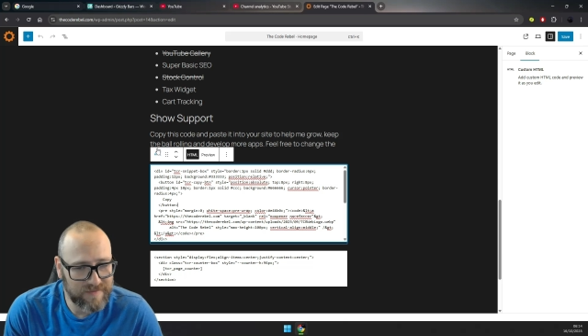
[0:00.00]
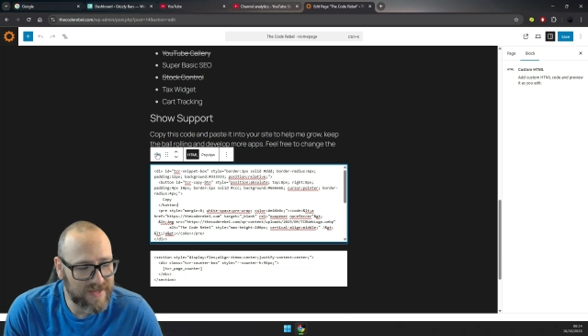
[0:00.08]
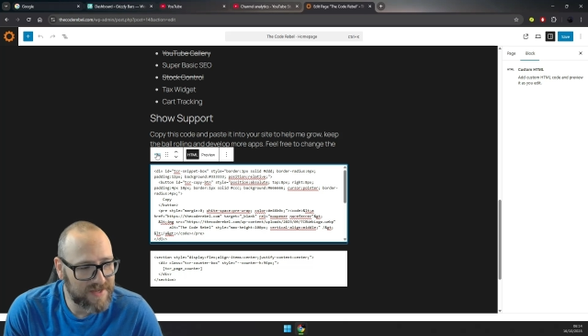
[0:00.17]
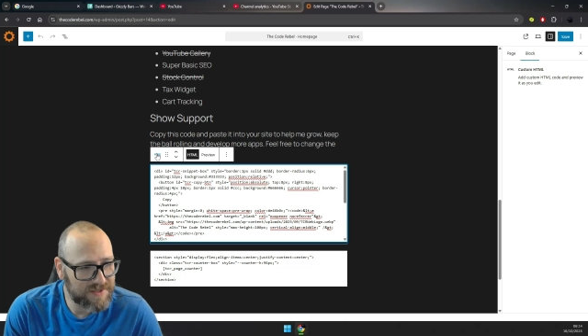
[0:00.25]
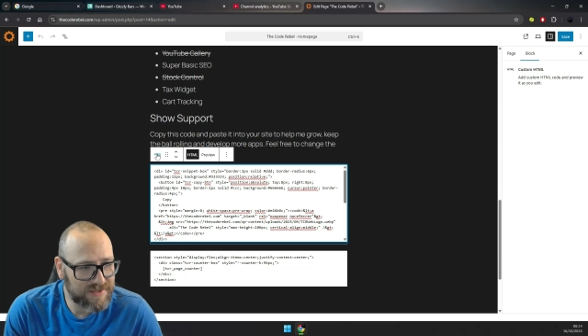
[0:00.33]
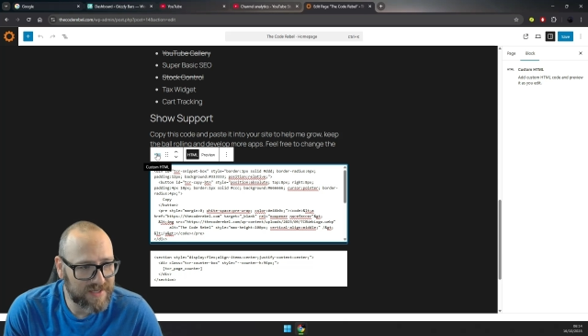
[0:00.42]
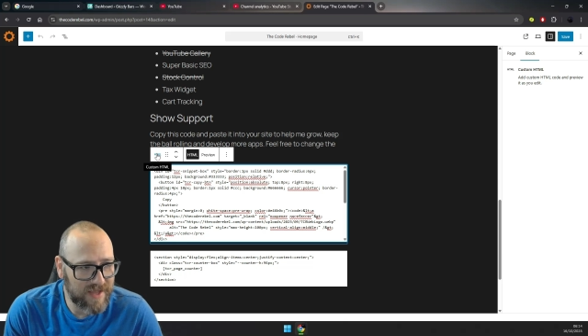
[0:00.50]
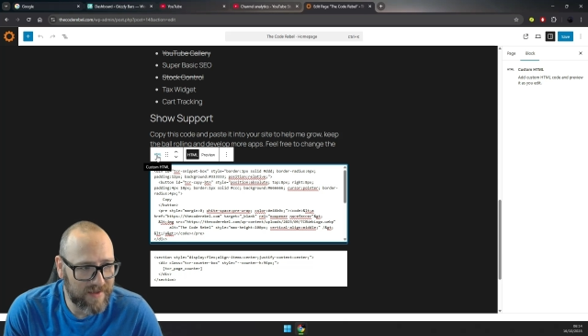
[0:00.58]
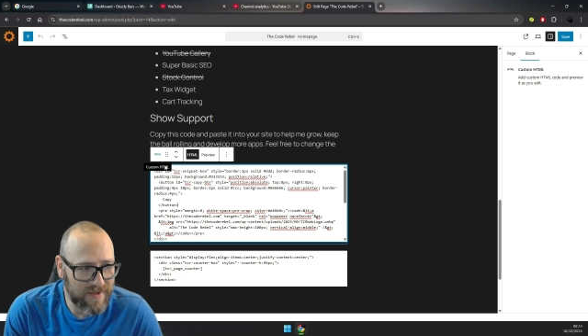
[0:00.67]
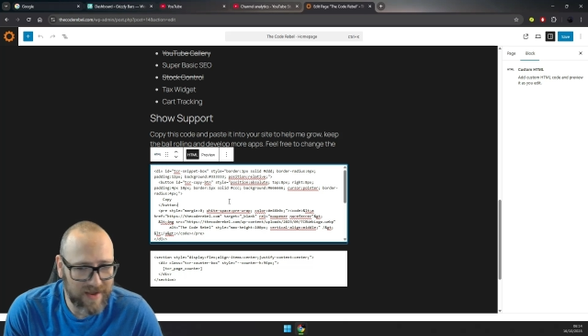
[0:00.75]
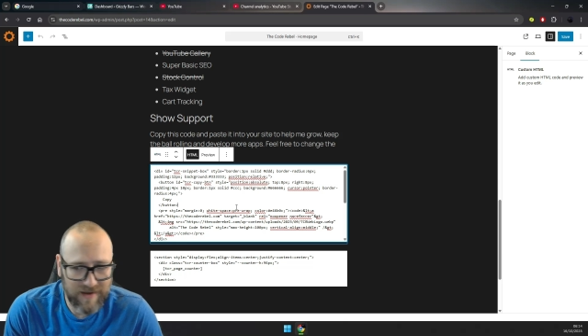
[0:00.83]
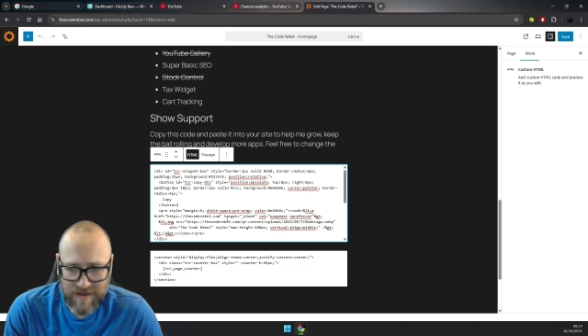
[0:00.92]

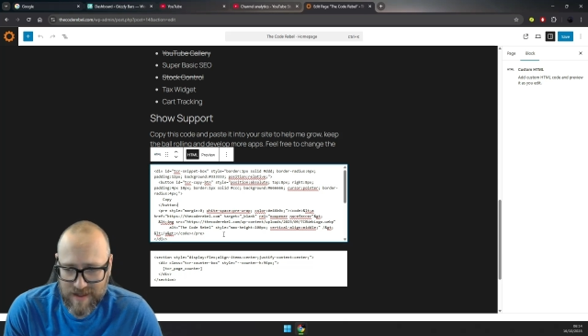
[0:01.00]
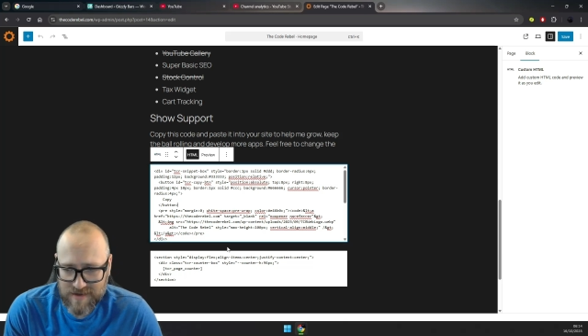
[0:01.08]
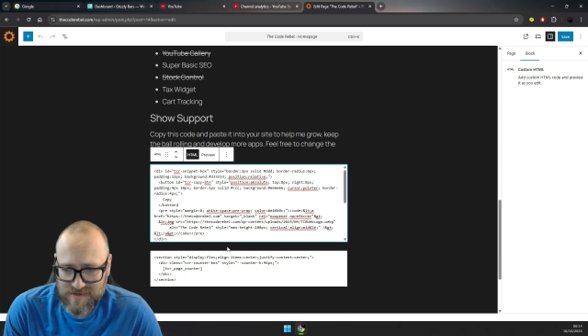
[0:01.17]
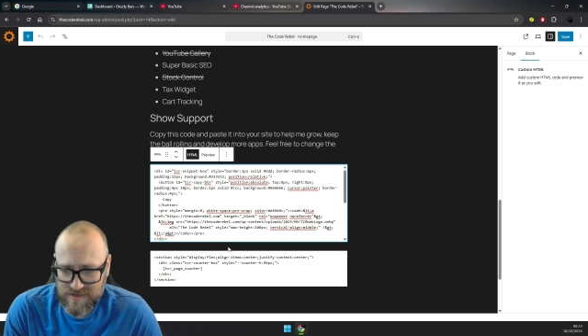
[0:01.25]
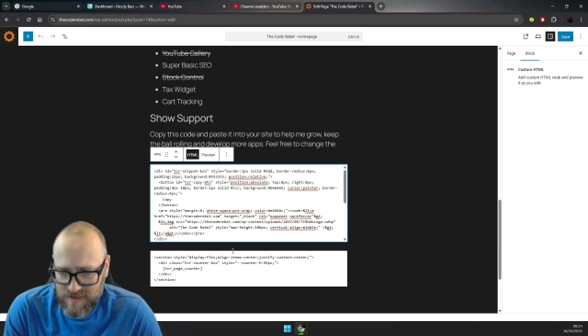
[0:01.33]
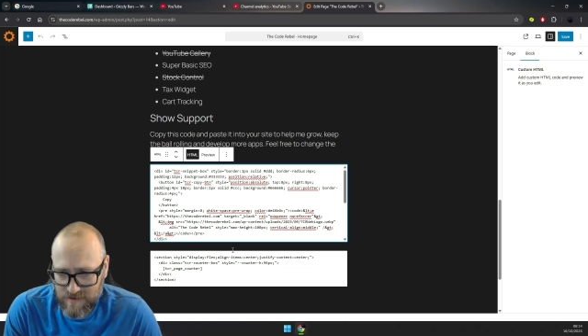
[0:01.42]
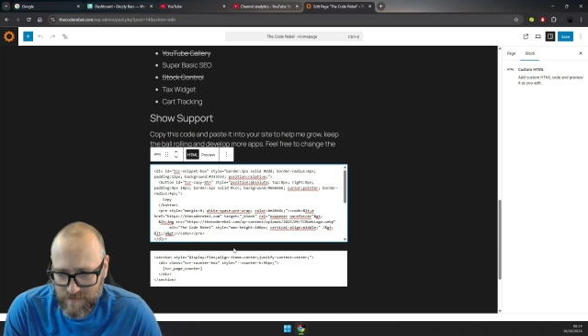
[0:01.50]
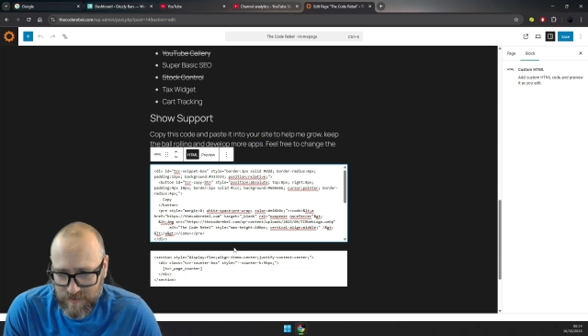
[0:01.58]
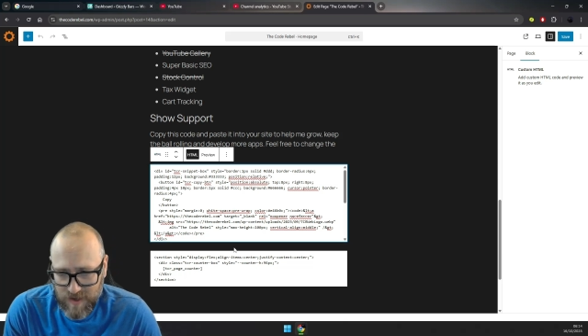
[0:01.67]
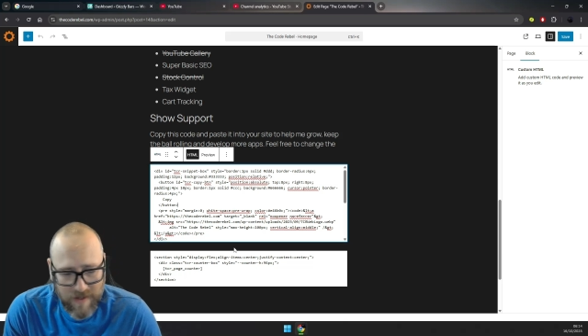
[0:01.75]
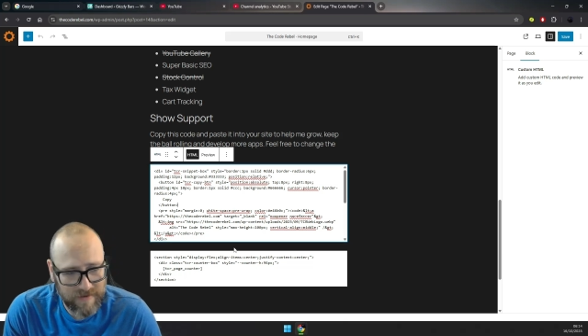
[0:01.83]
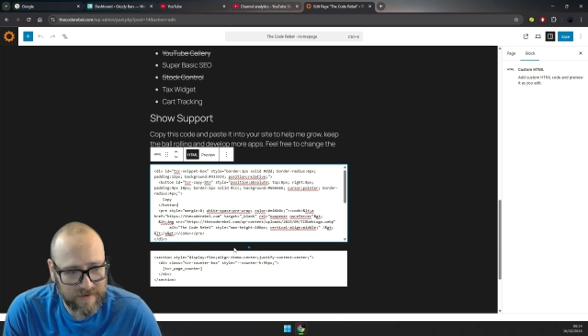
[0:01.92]
HTML, add a new
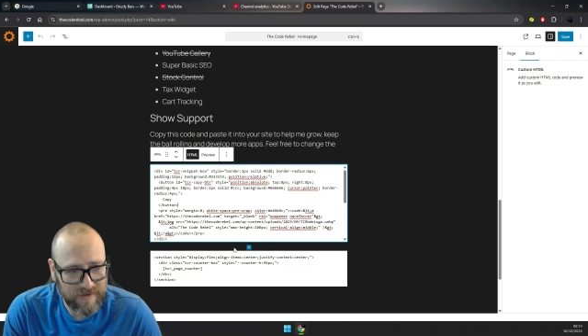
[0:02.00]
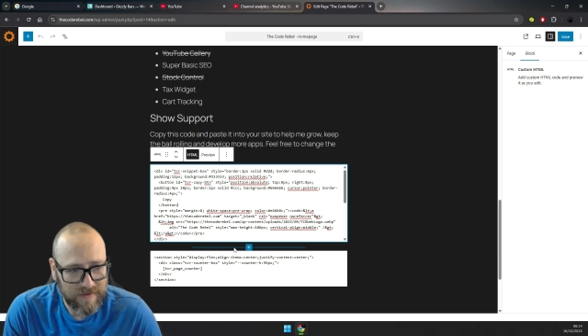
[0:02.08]
block,